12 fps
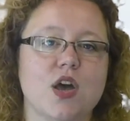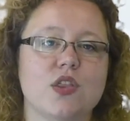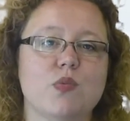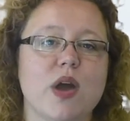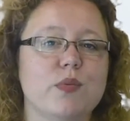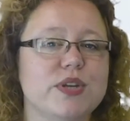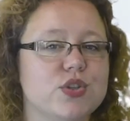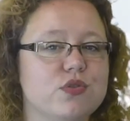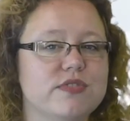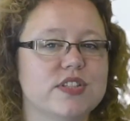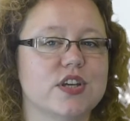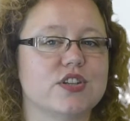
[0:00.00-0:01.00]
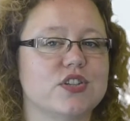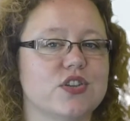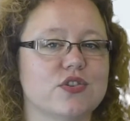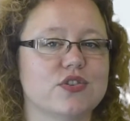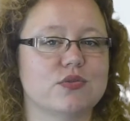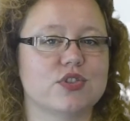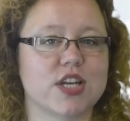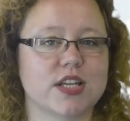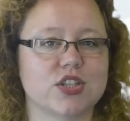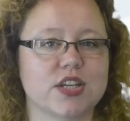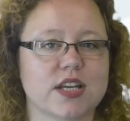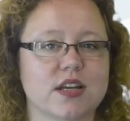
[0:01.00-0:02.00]
The way we do research is also
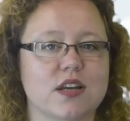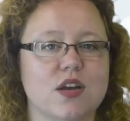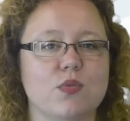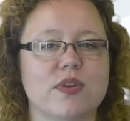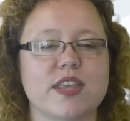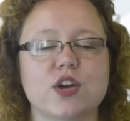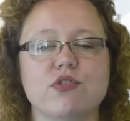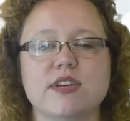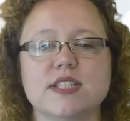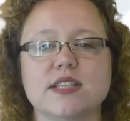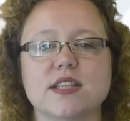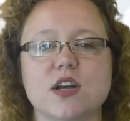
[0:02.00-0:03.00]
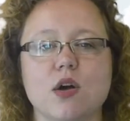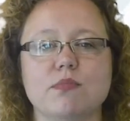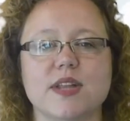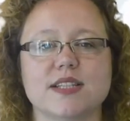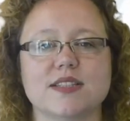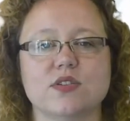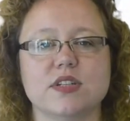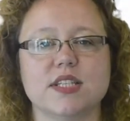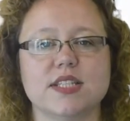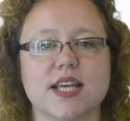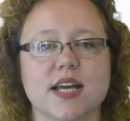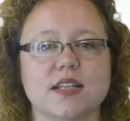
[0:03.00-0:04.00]
changing, with increasingly complex study
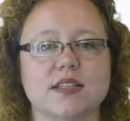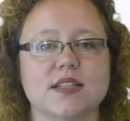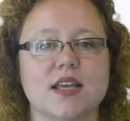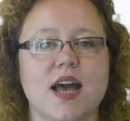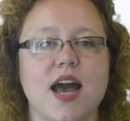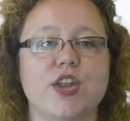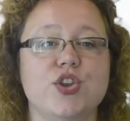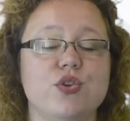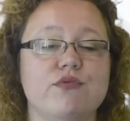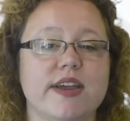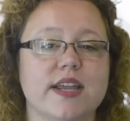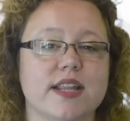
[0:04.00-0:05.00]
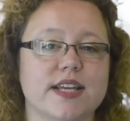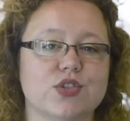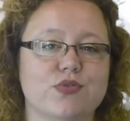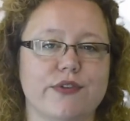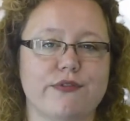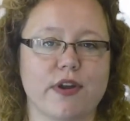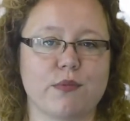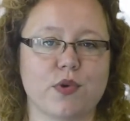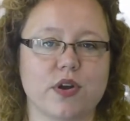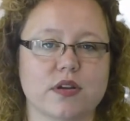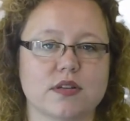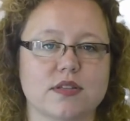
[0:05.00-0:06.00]
designs and new regulatory
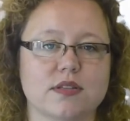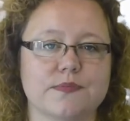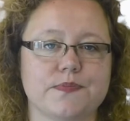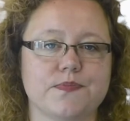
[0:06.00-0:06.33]
frameworks.